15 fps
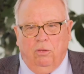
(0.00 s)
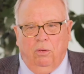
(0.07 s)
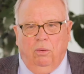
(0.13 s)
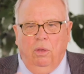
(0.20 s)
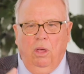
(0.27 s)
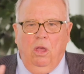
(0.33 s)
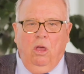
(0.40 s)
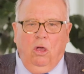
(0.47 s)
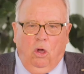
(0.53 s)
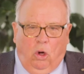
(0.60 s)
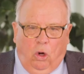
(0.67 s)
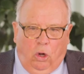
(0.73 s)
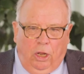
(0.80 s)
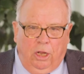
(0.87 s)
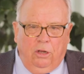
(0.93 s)
to
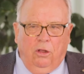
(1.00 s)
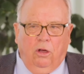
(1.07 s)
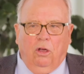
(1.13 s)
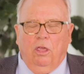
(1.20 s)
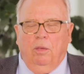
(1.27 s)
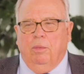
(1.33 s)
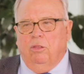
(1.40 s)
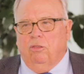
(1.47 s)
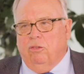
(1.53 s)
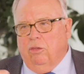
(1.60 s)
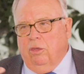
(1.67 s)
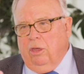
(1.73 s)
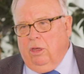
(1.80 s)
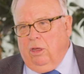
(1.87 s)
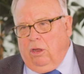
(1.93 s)
call in documents,
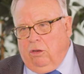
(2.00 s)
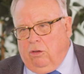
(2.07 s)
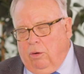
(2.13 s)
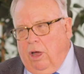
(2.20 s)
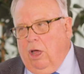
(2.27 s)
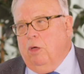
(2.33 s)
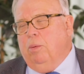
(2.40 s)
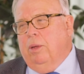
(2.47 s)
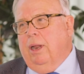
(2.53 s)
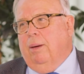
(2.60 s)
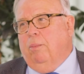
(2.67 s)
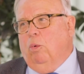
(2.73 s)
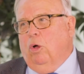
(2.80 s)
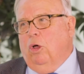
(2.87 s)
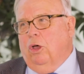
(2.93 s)
to open
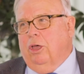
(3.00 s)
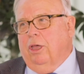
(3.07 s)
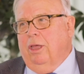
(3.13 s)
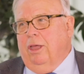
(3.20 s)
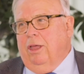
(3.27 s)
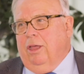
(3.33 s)
up work,